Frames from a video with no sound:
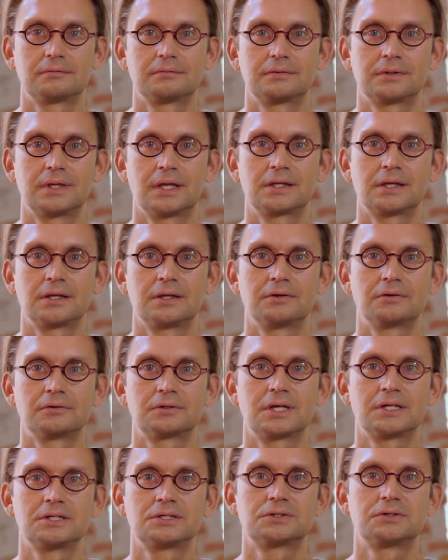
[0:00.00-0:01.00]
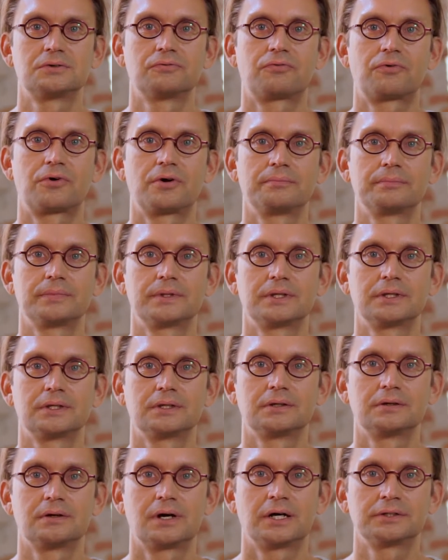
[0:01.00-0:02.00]
taking your attention from
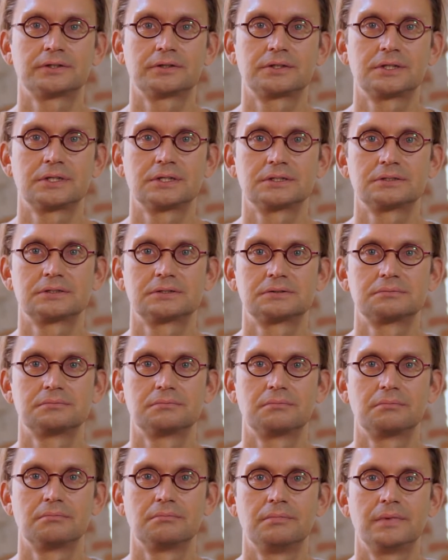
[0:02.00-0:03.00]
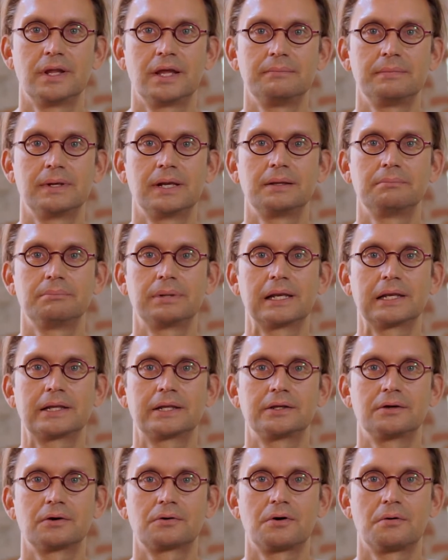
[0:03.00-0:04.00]
the other things, namely
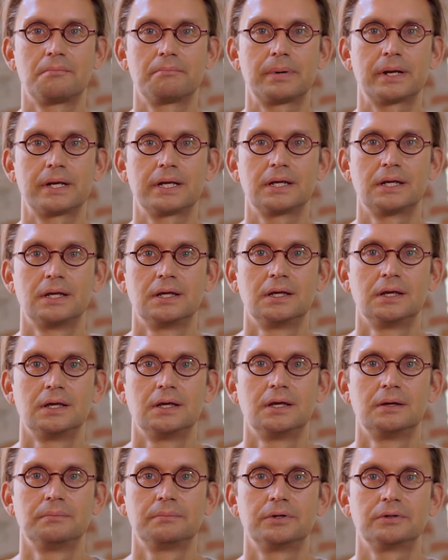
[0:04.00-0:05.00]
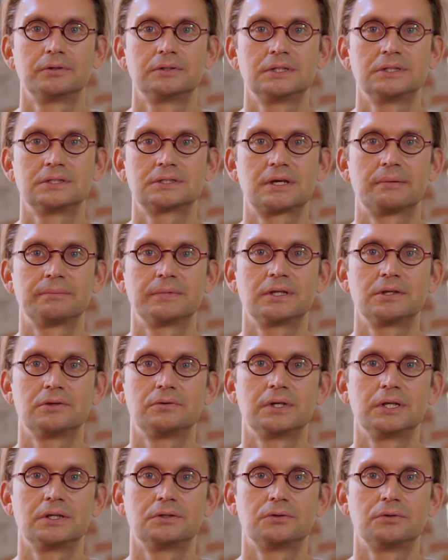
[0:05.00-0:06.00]
building your company, but it's something you
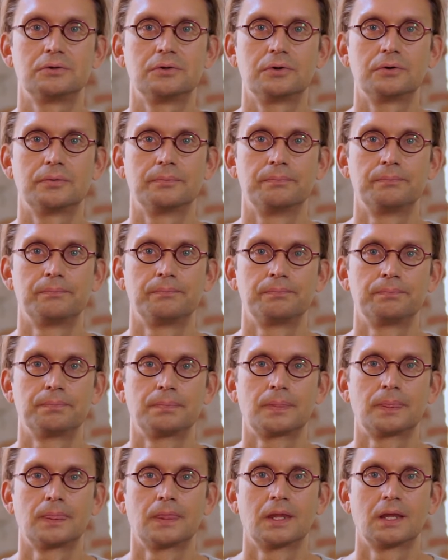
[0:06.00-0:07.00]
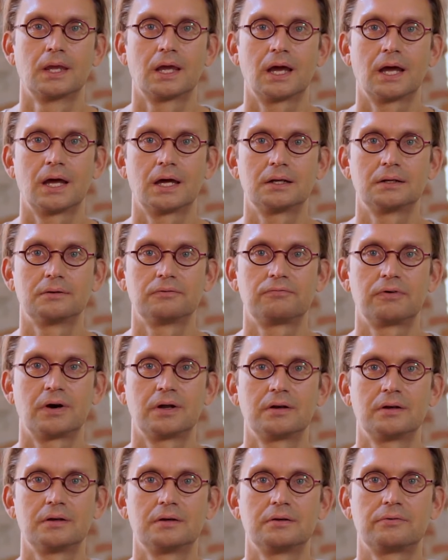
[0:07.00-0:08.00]
need to do. And
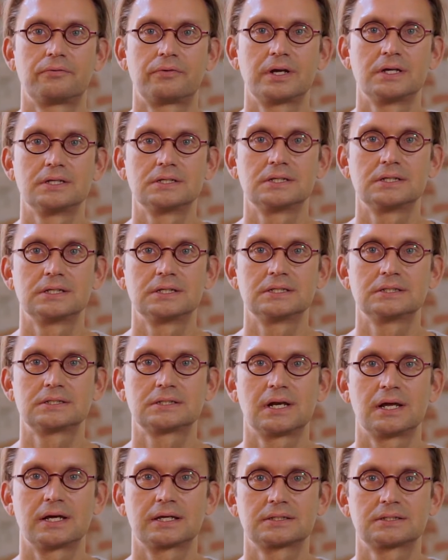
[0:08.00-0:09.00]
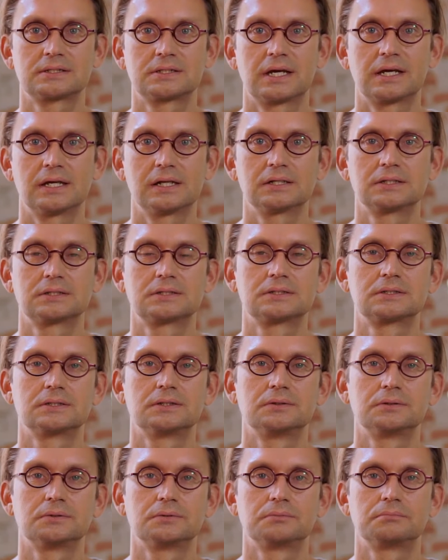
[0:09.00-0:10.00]
fundraising is like sales.
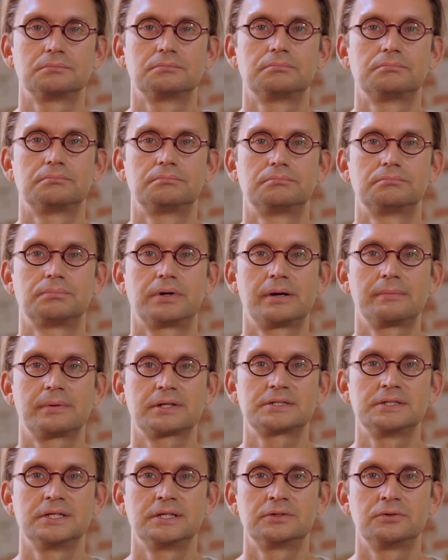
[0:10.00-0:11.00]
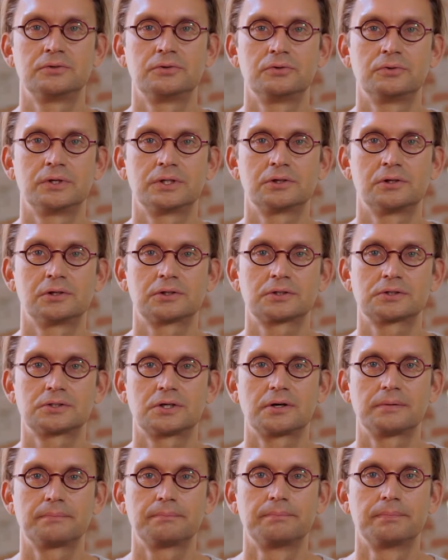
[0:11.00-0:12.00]
You pretty much need to do it all the
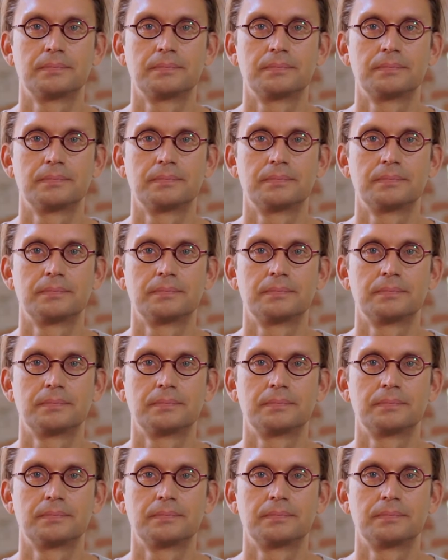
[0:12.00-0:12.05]
time.